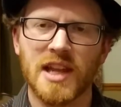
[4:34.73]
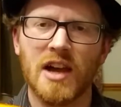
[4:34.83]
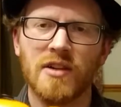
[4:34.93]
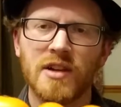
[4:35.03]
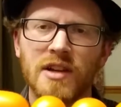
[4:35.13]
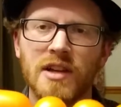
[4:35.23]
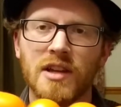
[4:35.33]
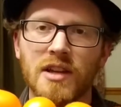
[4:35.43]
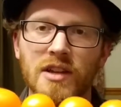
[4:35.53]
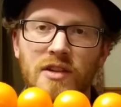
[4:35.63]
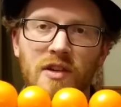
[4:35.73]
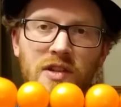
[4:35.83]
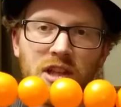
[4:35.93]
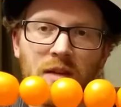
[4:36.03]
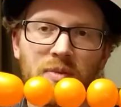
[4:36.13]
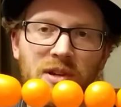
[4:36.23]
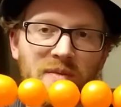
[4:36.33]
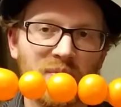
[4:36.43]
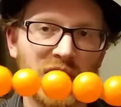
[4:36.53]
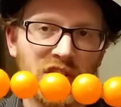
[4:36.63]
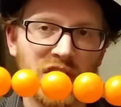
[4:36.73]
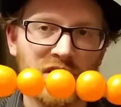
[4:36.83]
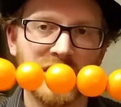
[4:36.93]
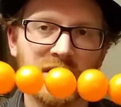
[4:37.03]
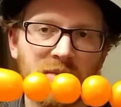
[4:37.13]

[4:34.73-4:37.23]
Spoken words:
Now, notice I'm putting pressure on this.